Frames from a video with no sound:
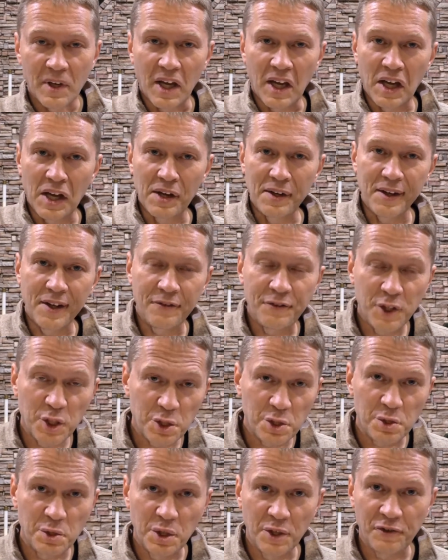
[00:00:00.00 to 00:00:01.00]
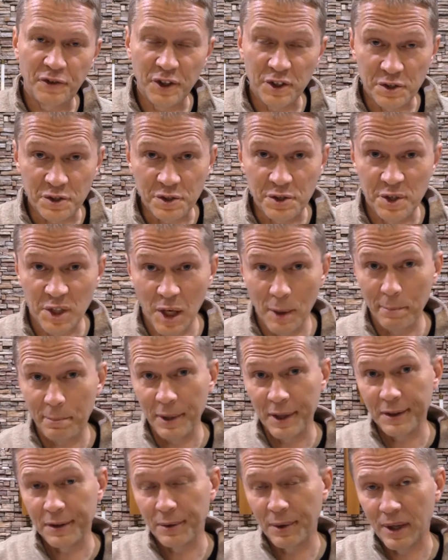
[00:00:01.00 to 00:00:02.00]
And if you jump
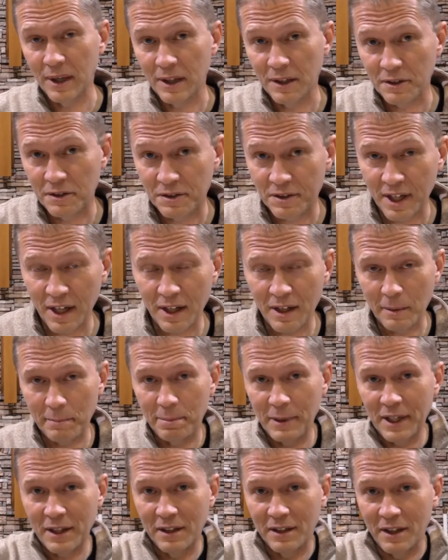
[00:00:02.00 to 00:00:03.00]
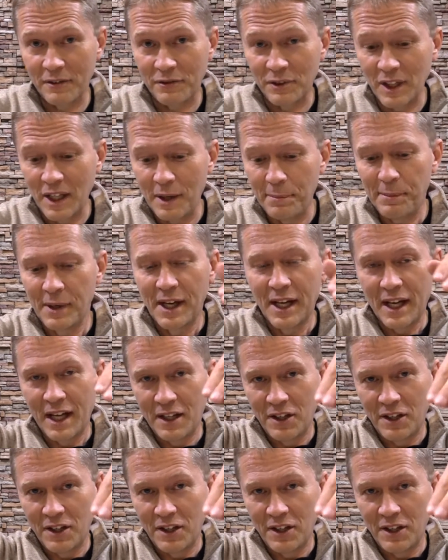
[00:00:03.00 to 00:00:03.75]
into it, take a big enough leap,